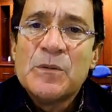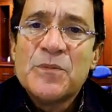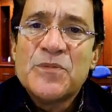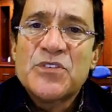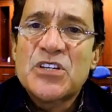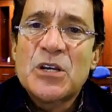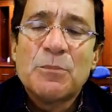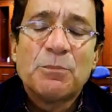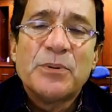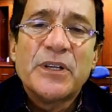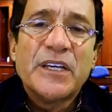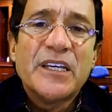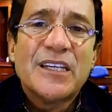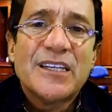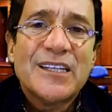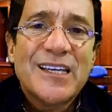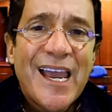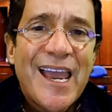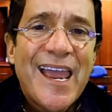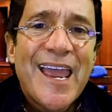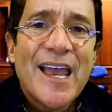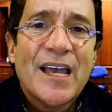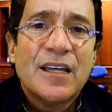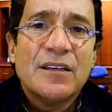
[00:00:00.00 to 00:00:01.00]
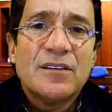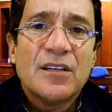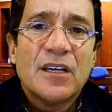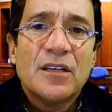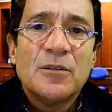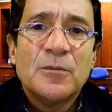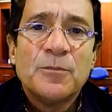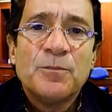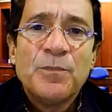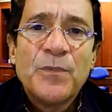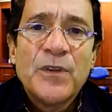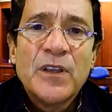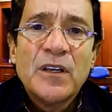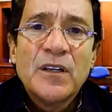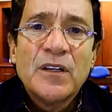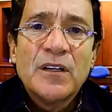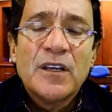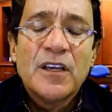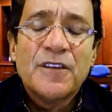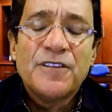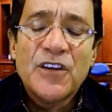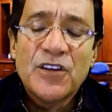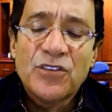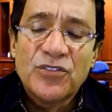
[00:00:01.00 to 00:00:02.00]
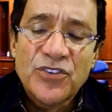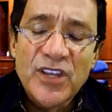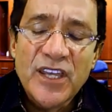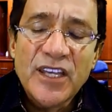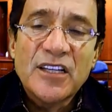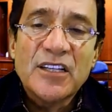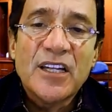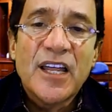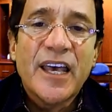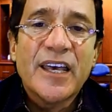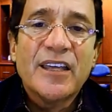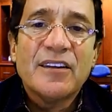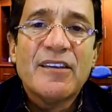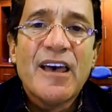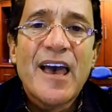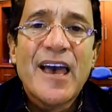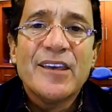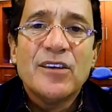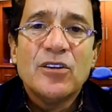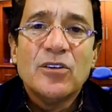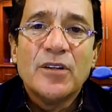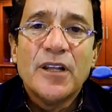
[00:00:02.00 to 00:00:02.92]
simply can't. And if you think like that,